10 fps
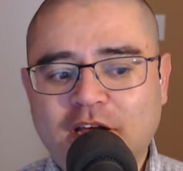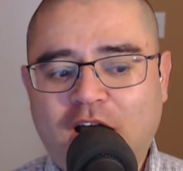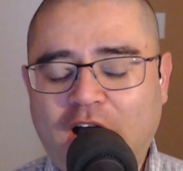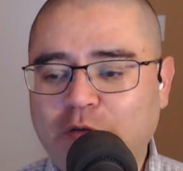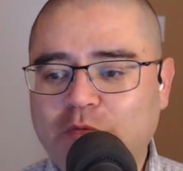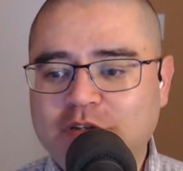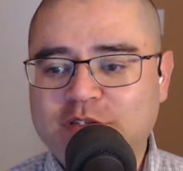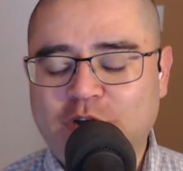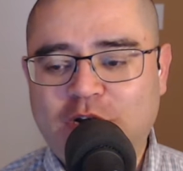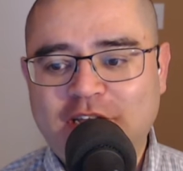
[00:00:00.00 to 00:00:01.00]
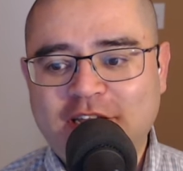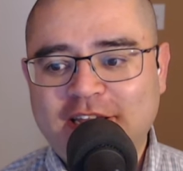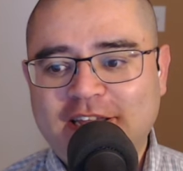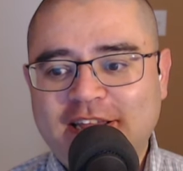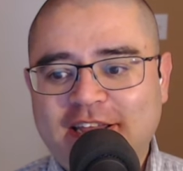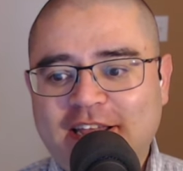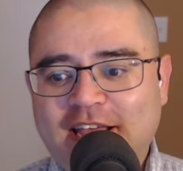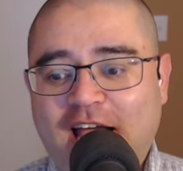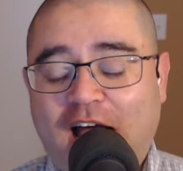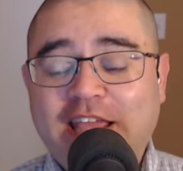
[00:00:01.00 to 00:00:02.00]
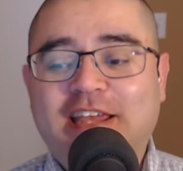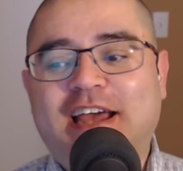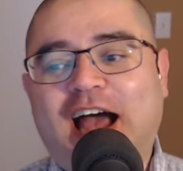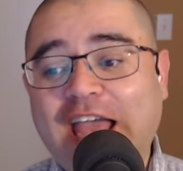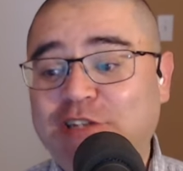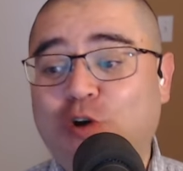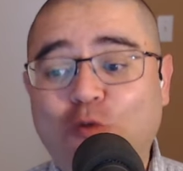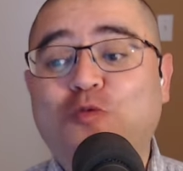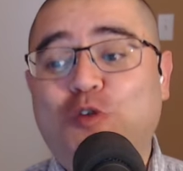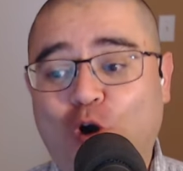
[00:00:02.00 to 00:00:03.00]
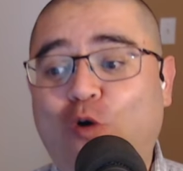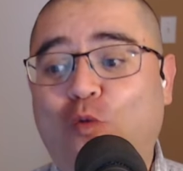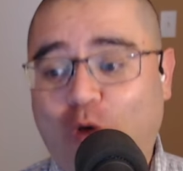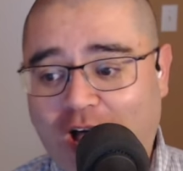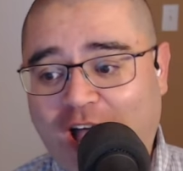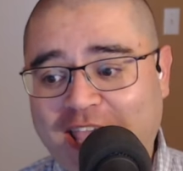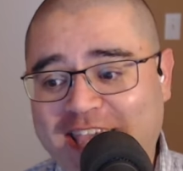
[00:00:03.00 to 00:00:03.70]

I so I I don't know why